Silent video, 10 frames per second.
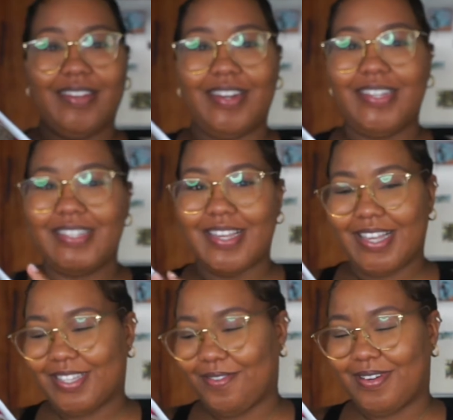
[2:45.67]
not the
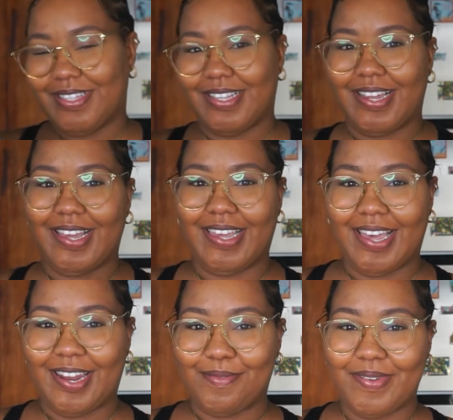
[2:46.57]
size I wanted
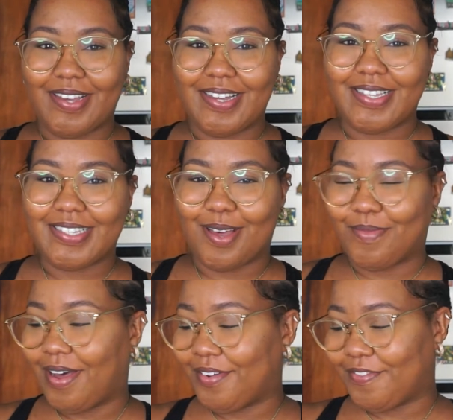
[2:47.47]
again, and because I'm
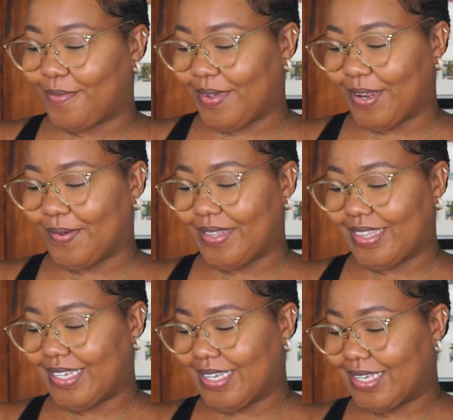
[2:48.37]
unfamiliar with
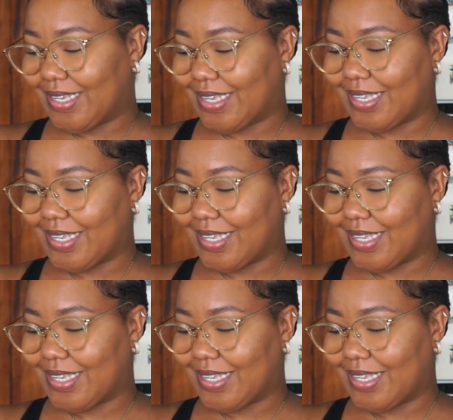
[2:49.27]
the